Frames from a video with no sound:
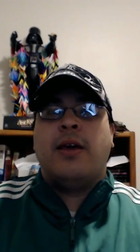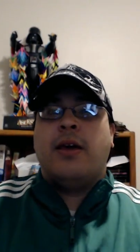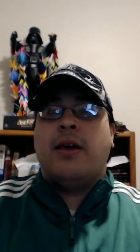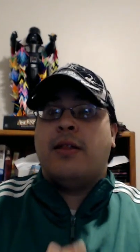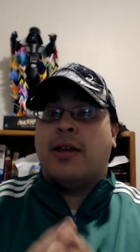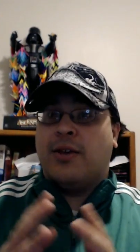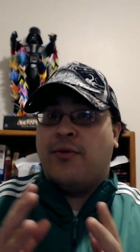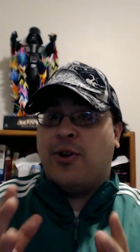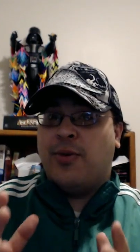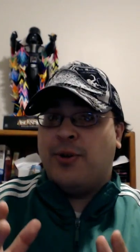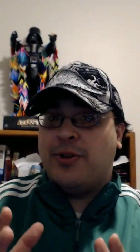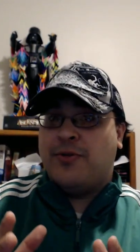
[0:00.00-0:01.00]
Thank you very
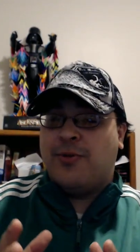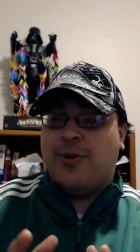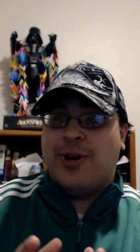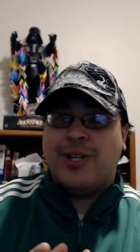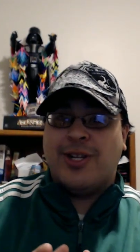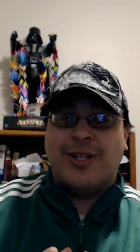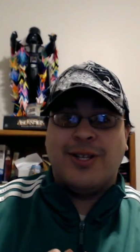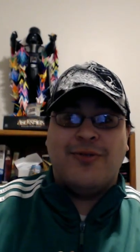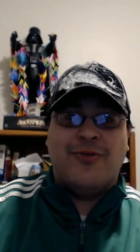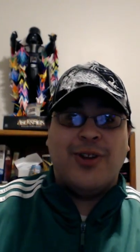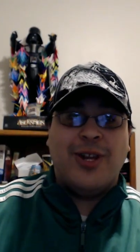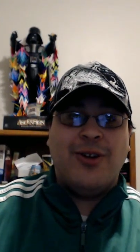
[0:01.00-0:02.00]
much for watching this
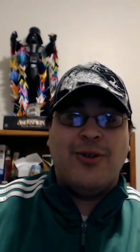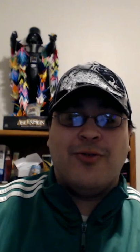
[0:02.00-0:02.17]
video.